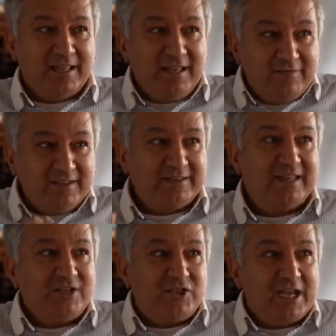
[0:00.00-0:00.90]
even
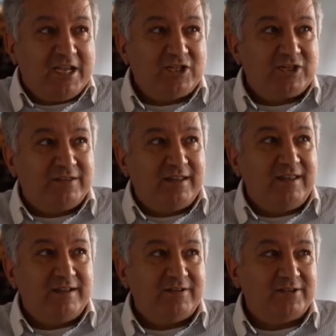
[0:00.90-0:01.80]
they changed
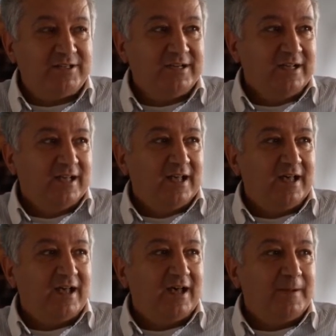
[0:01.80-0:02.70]
their
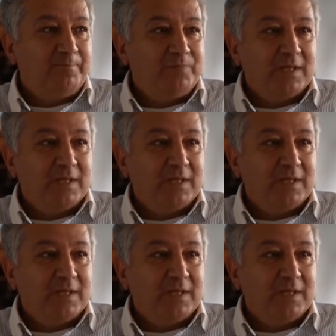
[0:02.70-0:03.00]
uh,